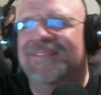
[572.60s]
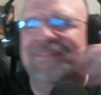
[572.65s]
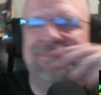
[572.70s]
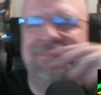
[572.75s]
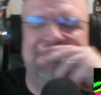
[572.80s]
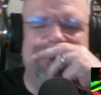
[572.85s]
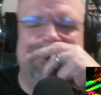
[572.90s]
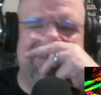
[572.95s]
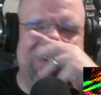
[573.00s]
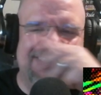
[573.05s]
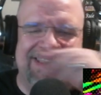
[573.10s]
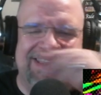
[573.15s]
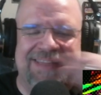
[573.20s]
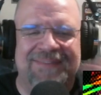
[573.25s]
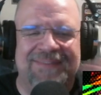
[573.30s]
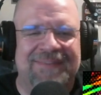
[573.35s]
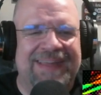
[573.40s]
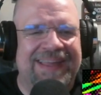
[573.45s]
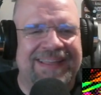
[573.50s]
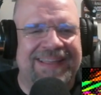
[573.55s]
Bring it,
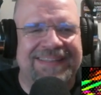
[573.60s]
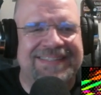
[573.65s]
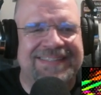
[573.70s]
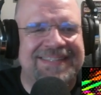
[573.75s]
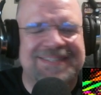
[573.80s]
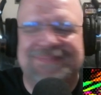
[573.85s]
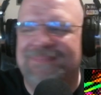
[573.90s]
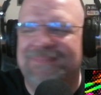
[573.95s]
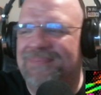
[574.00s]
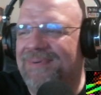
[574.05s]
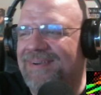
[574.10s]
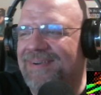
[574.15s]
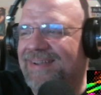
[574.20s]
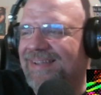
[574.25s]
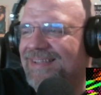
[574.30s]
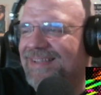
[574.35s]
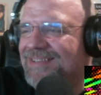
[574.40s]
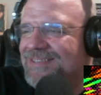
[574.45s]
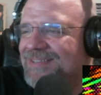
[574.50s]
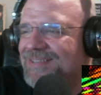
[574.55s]
man. Just bring
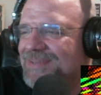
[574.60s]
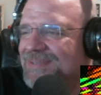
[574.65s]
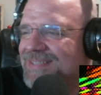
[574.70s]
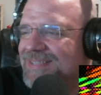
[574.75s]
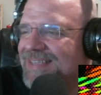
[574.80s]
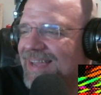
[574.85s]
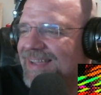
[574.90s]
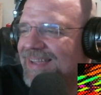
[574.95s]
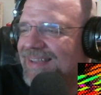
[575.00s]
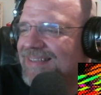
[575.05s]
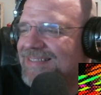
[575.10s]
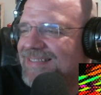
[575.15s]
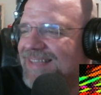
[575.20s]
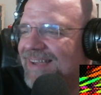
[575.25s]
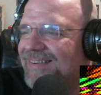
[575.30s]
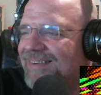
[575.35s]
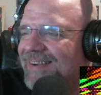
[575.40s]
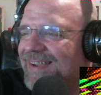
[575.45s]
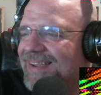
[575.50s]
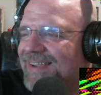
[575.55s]
it. June 2nd, is that
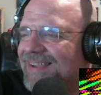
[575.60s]
right?